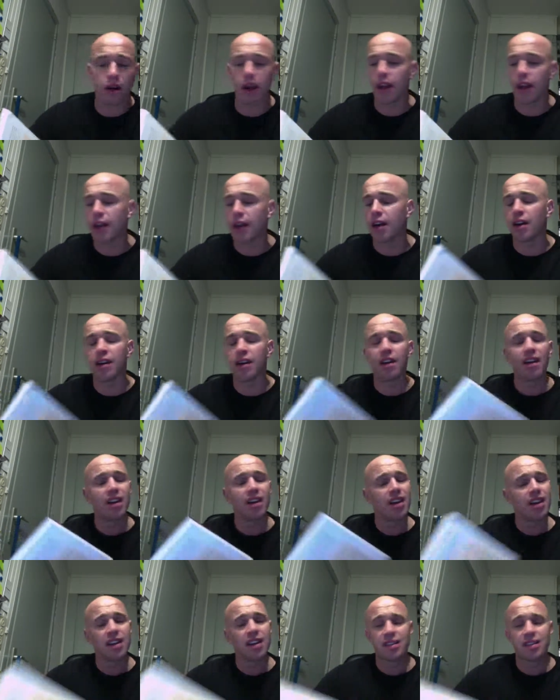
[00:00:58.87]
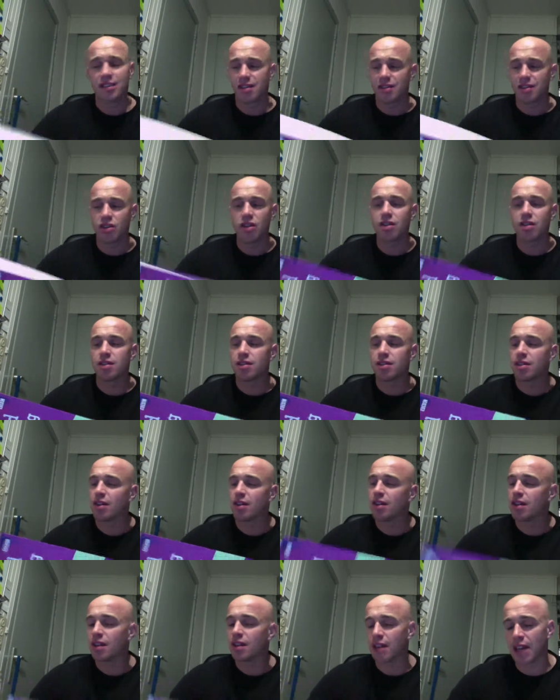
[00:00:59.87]
Oh, It's just
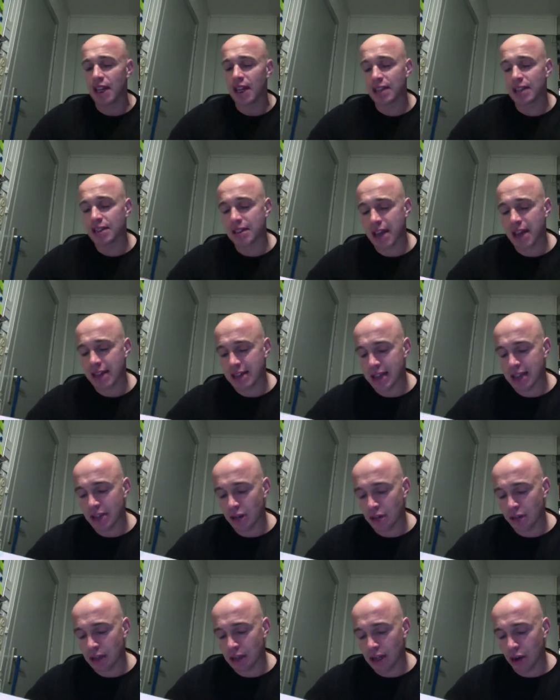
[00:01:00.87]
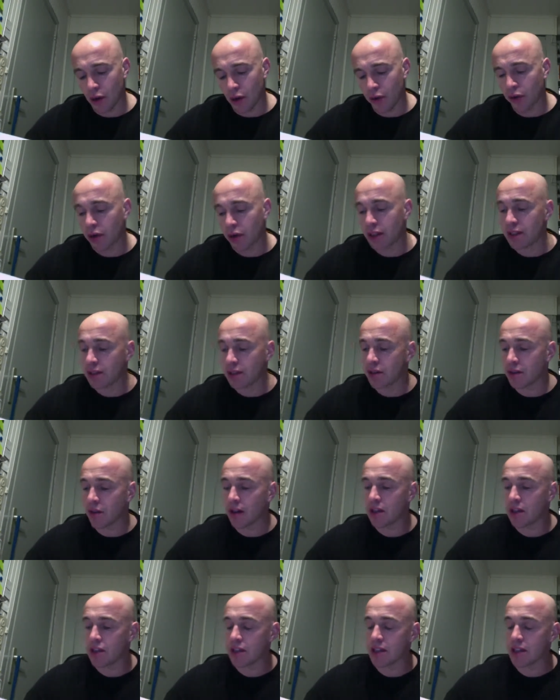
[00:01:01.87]
an exercise I don't get over it, so
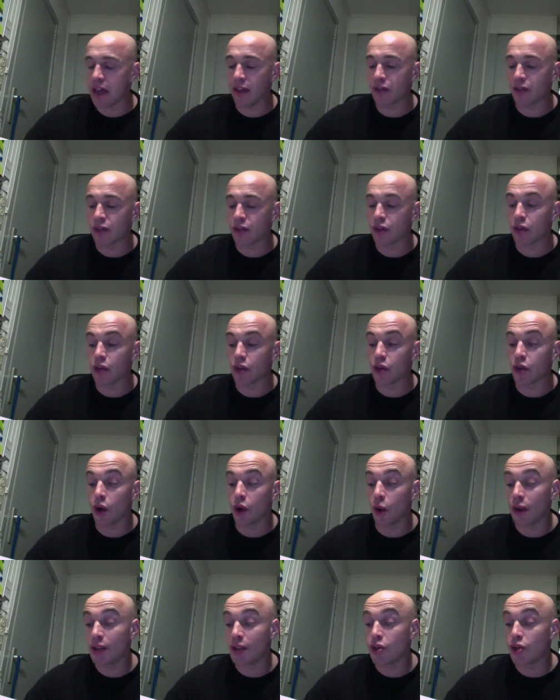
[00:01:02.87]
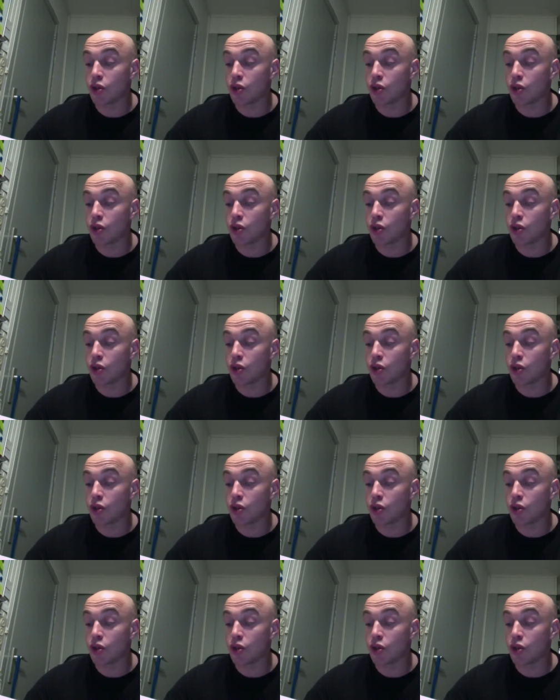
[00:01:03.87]
I just have to go and